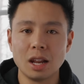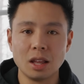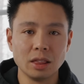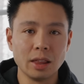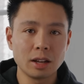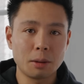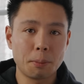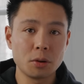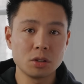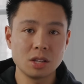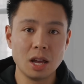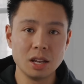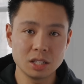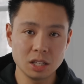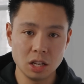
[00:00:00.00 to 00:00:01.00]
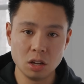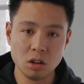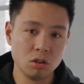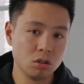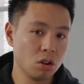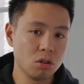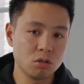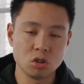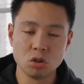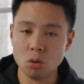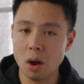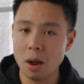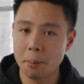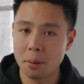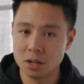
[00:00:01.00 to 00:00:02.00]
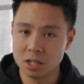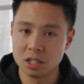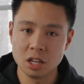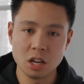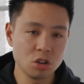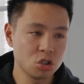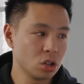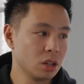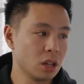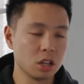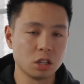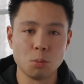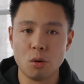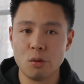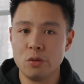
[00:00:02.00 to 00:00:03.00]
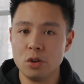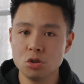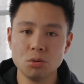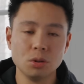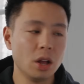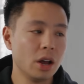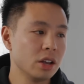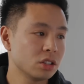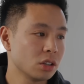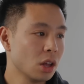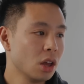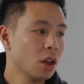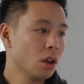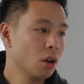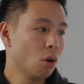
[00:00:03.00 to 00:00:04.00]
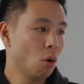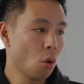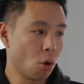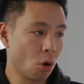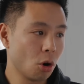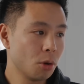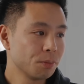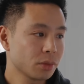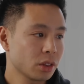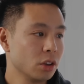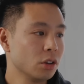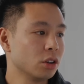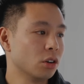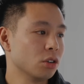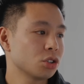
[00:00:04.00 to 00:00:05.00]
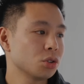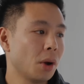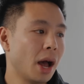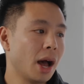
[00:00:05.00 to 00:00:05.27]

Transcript: that I'd like to present into a presentation that is more visualized, or you can also